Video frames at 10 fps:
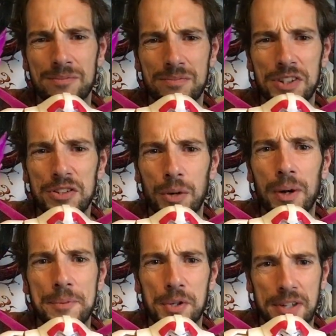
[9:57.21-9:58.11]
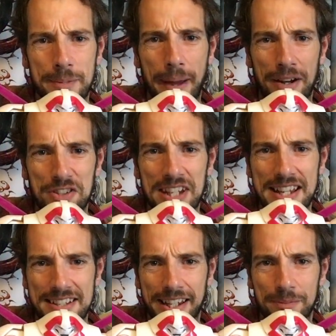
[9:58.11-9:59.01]
You know what I'm talking about. She
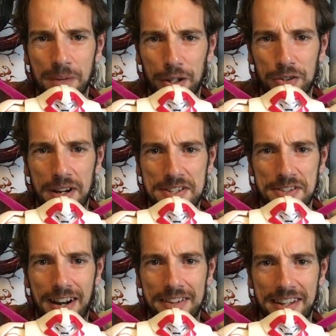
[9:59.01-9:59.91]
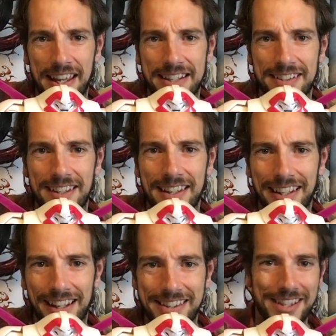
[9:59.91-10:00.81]
has like a, a crest around her head,
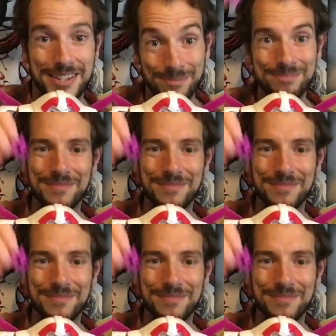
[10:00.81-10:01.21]
like this.